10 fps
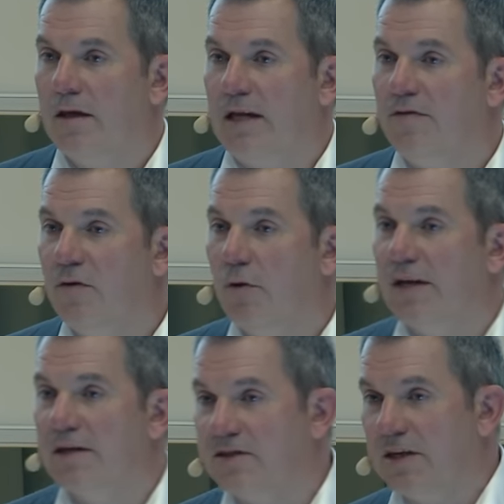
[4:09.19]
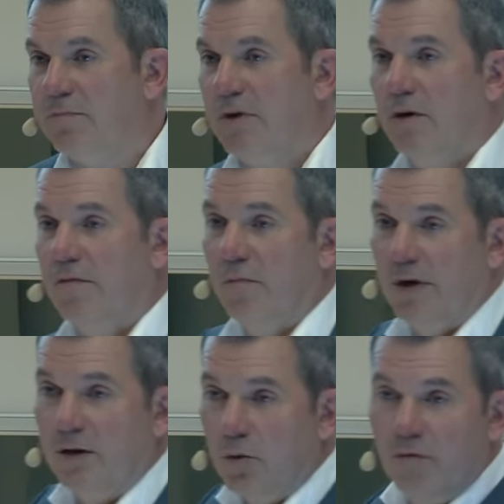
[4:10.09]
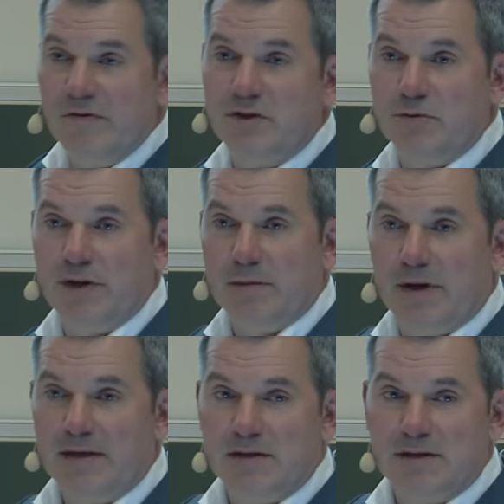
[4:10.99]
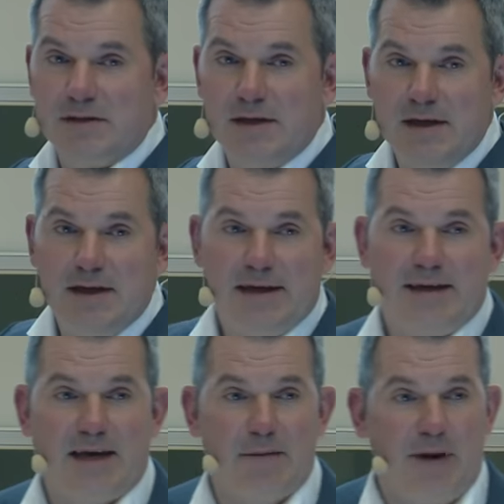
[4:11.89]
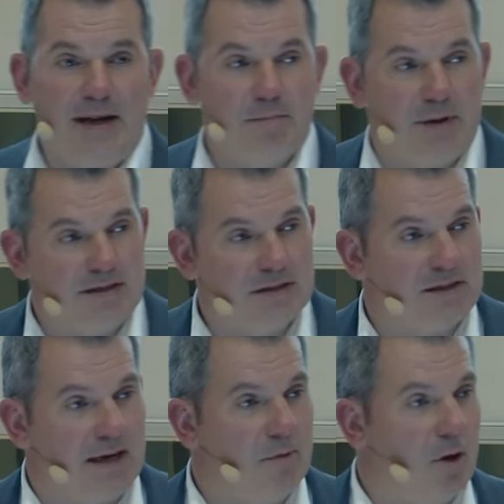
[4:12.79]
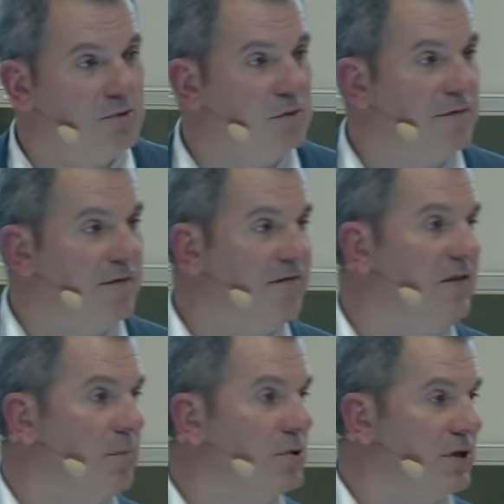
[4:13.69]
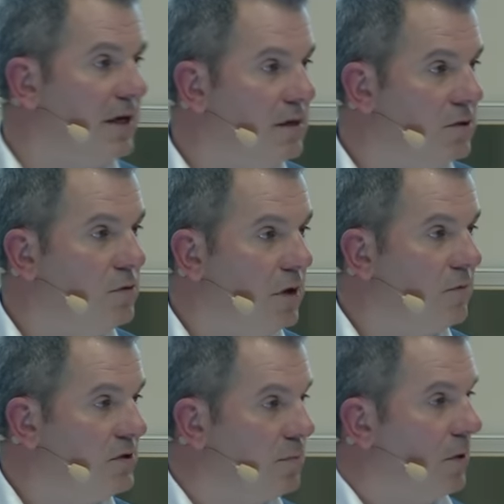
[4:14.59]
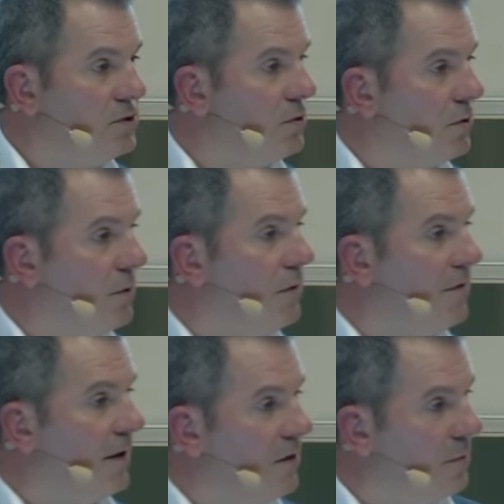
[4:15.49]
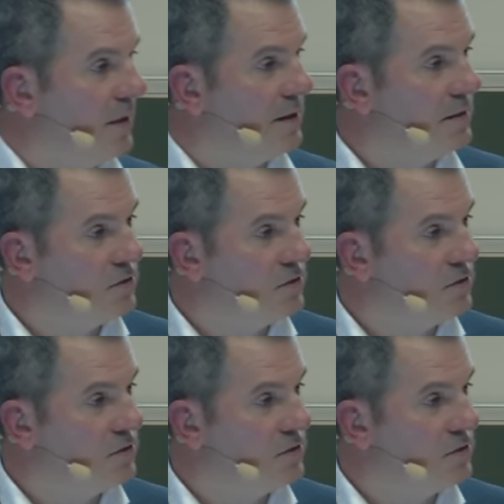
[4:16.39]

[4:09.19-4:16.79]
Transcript: And if you look in the segment of where Novo is treating patients, in diabetic patients, up to 50% do not respond to the current therapy.